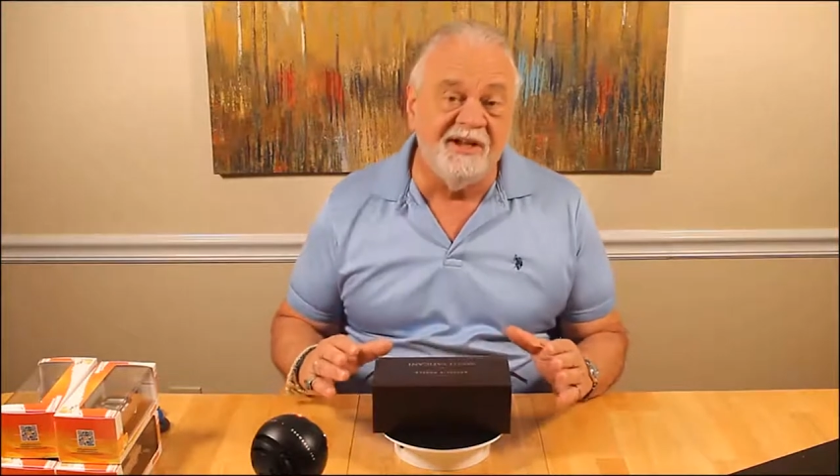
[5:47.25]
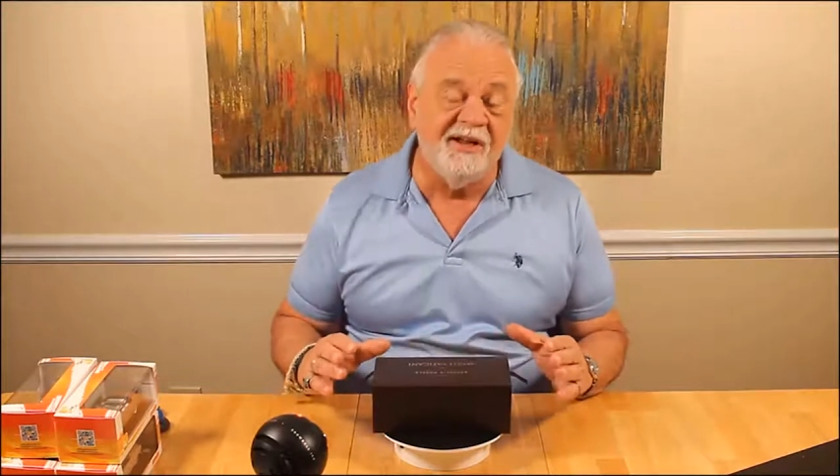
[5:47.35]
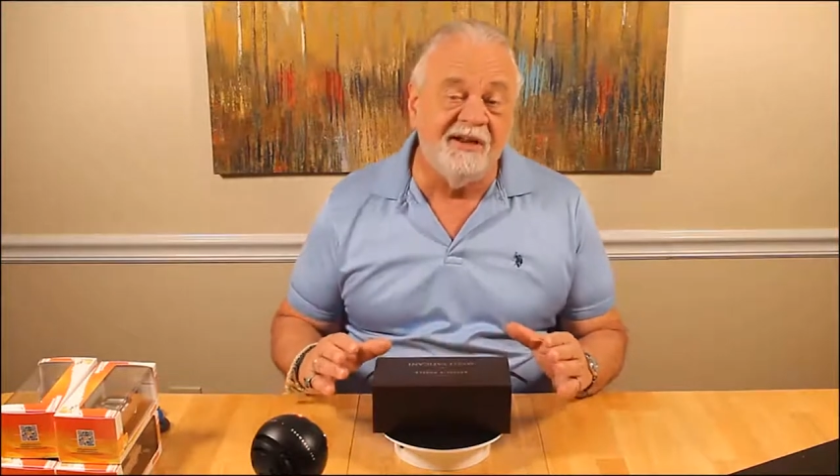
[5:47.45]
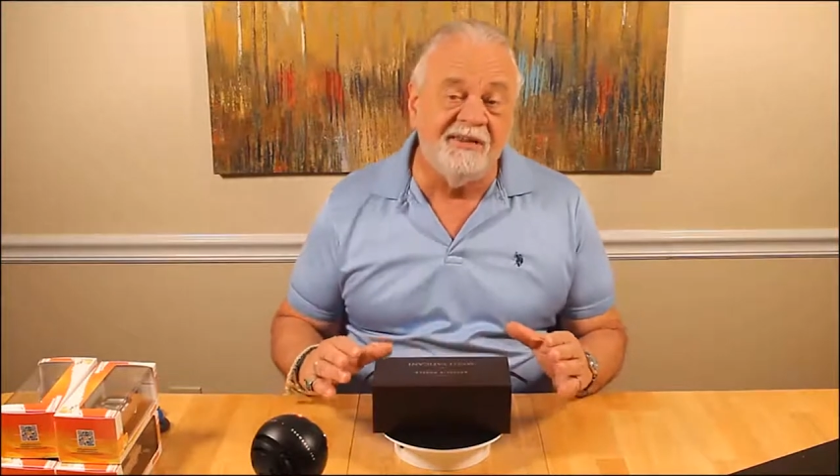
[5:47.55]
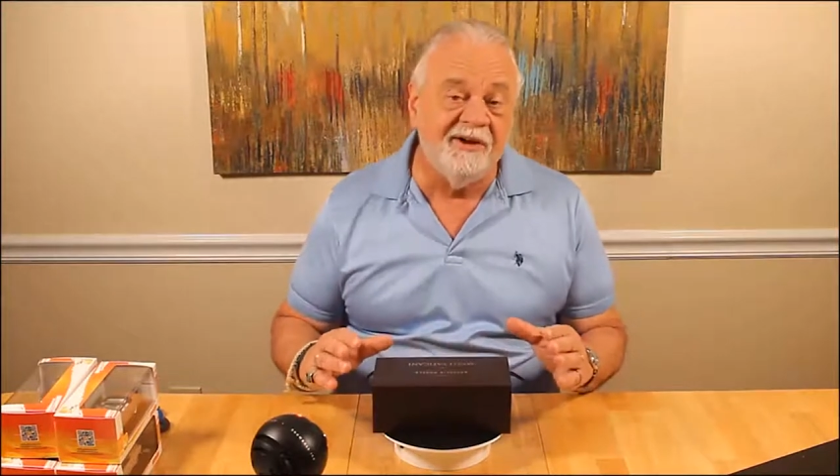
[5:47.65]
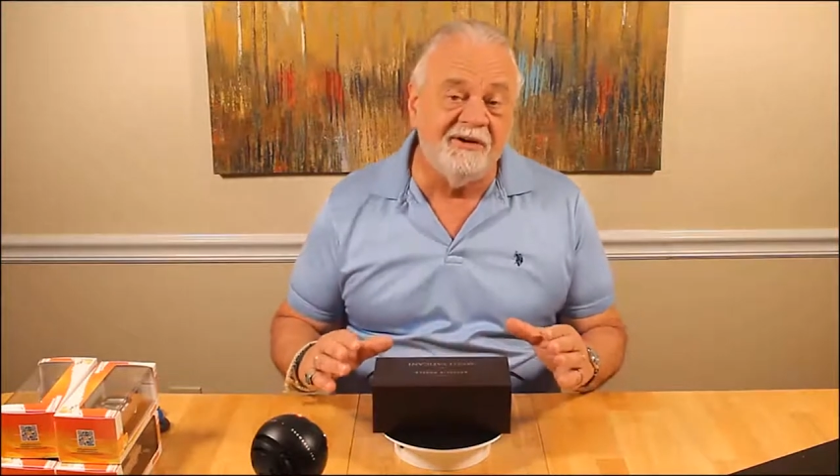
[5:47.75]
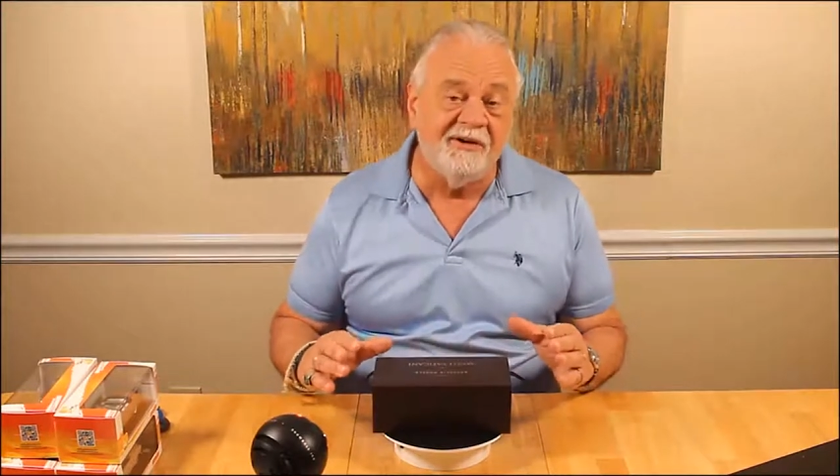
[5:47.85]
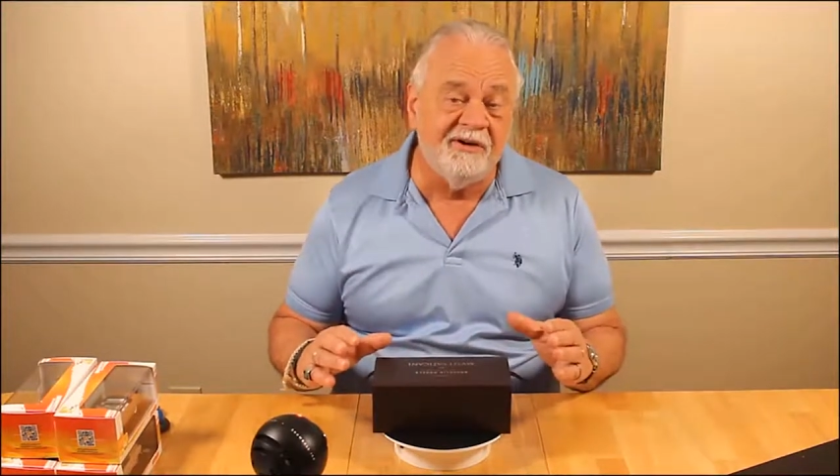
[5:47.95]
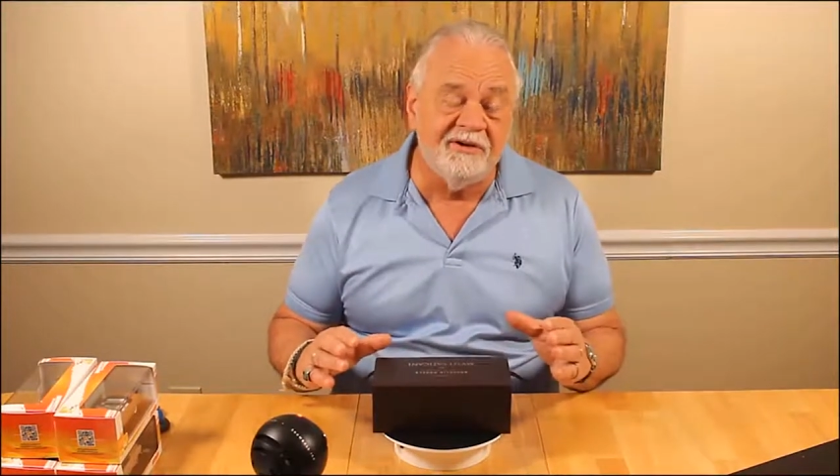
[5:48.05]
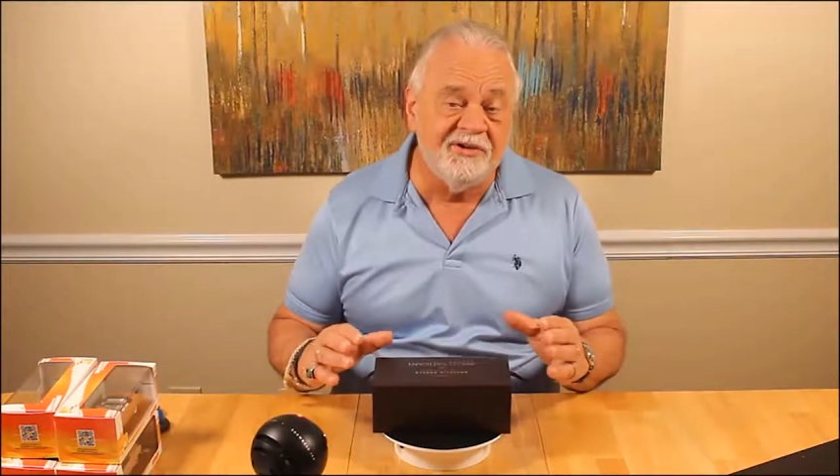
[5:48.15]

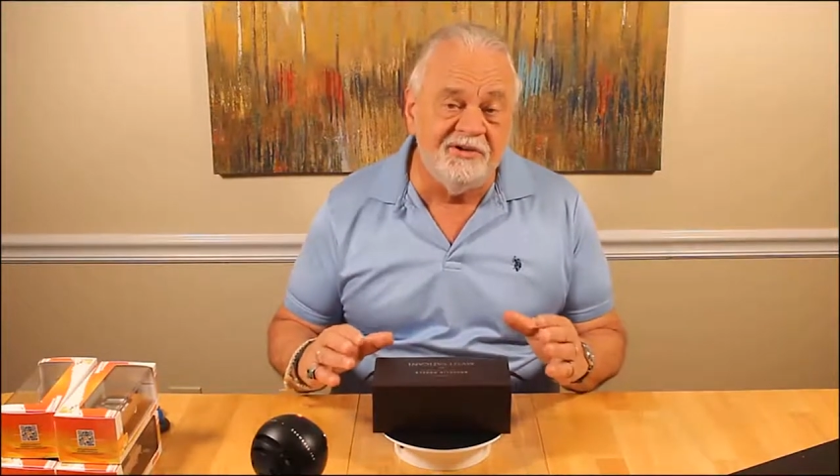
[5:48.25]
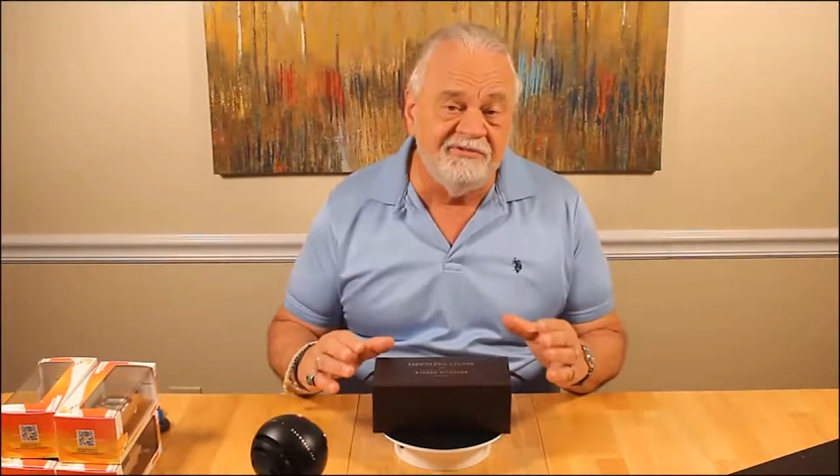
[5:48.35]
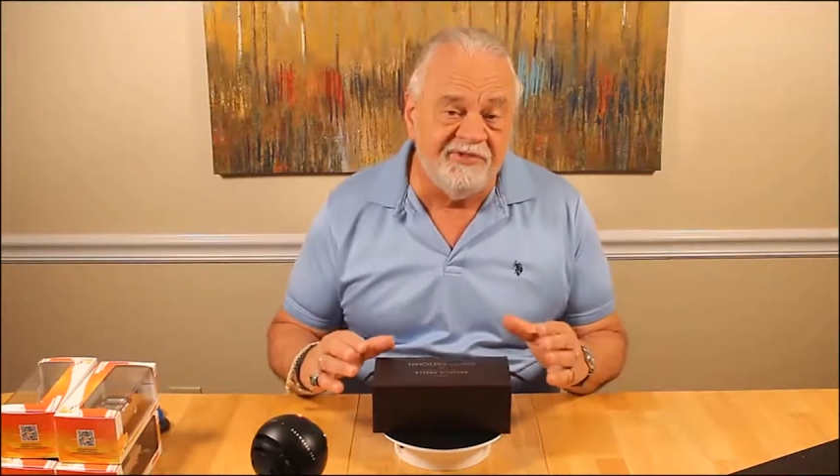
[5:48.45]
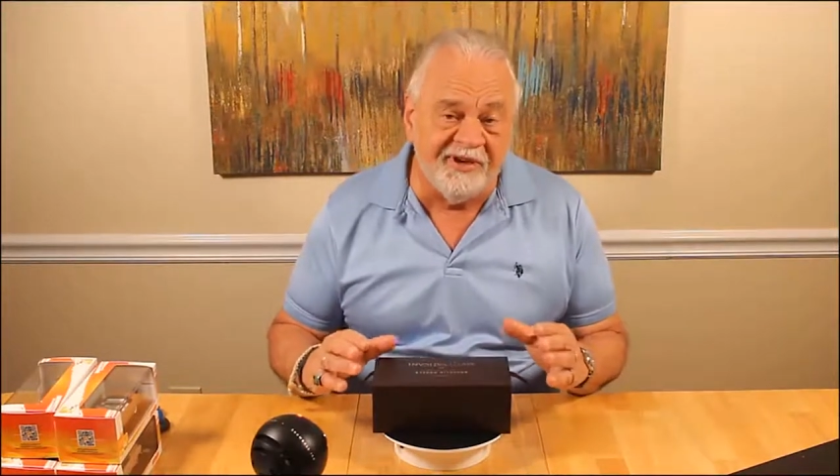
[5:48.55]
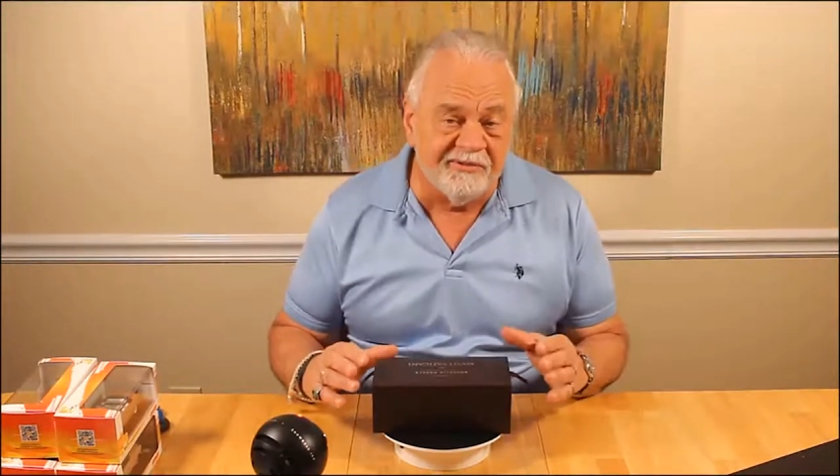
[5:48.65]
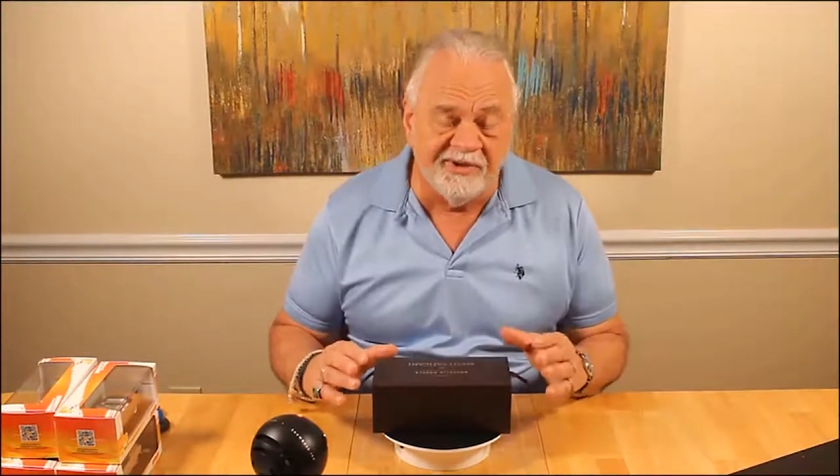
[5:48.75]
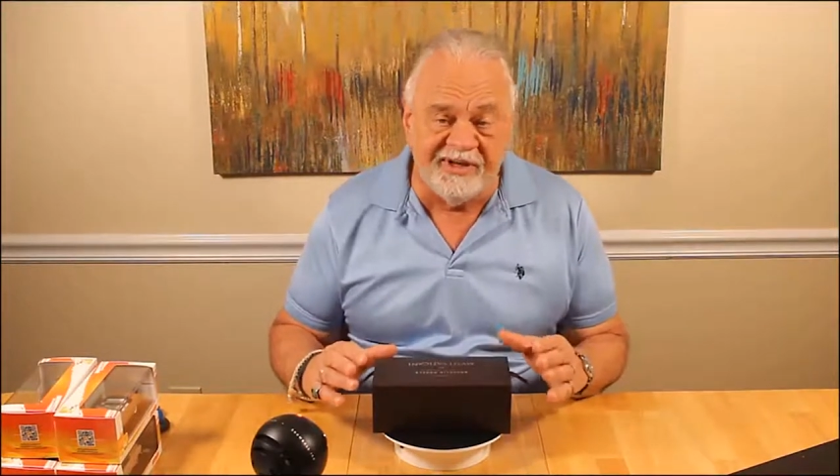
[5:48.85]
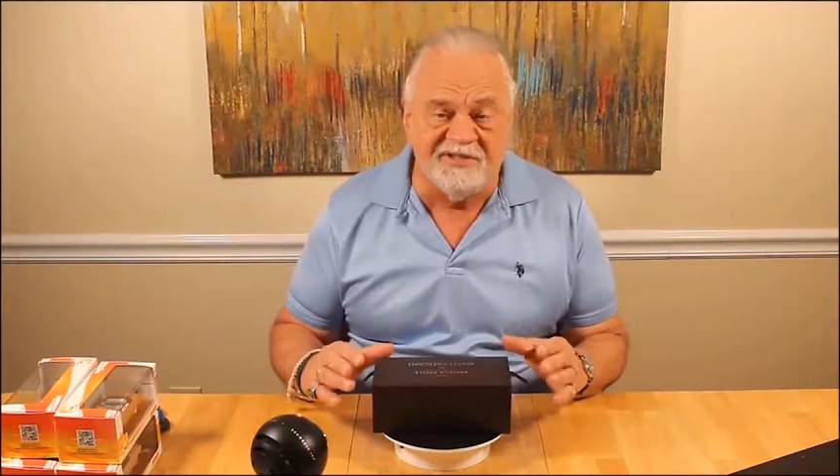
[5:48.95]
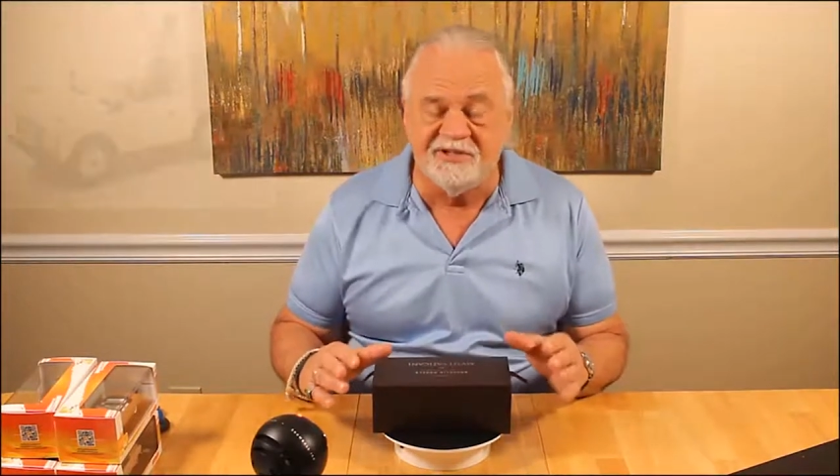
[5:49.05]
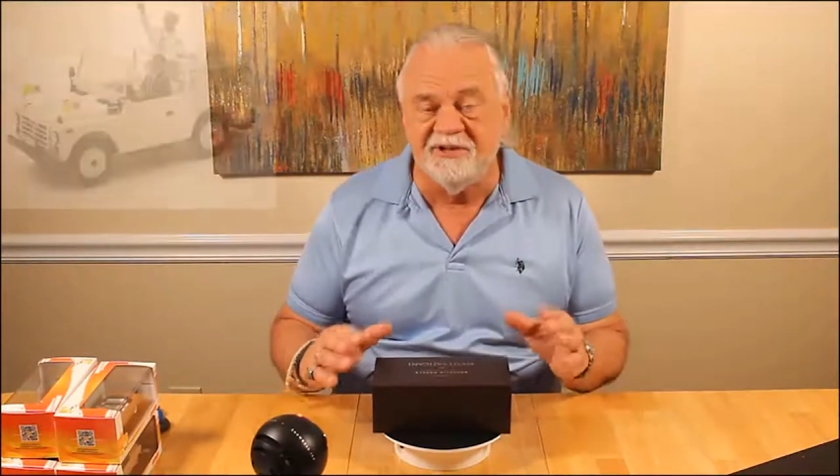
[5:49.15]
There are two figurines